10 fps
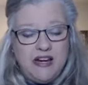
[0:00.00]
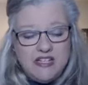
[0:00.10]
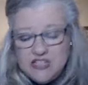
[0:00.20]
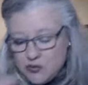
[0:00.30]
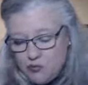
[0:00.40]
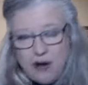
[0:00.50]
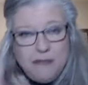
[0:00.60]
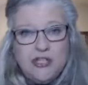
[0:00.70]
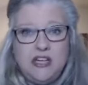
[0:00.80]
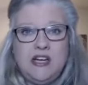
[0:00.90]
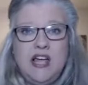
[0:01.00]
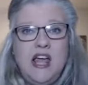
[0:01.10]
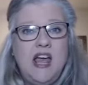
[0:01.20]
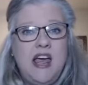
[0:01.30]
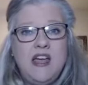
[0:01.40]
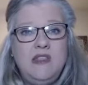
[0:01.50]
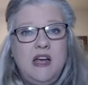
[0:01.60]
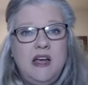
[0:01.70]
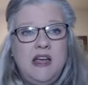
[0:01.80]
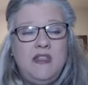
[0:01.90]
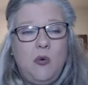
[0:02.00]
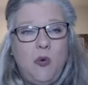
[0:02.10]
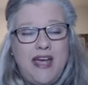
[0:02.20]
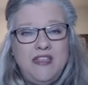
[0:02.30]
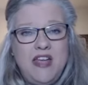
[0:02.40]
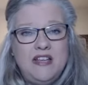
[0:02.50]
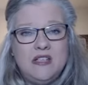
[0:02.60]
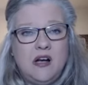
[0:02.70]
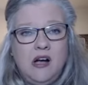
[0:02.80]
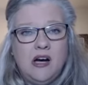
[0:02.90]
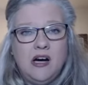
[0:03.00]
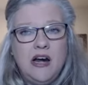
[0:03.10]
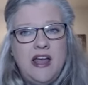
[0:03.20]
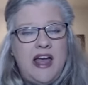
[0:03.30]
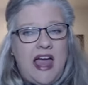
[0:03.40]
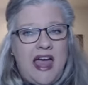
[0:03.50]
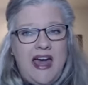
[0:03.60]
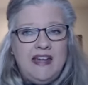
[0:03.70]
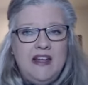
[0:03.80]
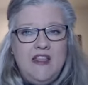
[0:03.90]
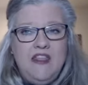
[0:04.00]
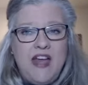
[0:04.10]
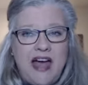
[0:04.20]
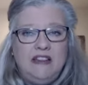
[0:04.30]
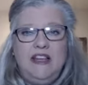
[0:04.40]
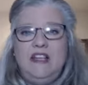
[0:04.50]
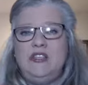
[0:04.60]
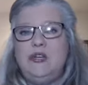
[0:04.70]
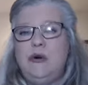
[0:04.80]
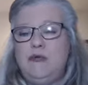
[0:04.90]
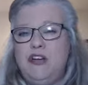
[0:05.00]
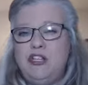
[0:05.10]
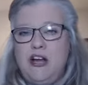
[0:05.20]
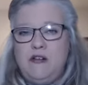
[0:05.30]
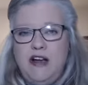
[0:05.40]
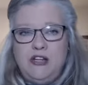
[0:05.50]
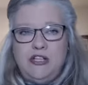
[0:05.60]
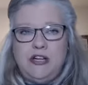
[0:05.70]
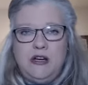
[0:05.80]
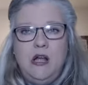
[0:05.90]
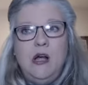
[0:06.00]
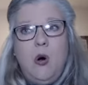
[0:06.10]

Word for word: A disruption in the in the way things are, and that leads to a regeneration.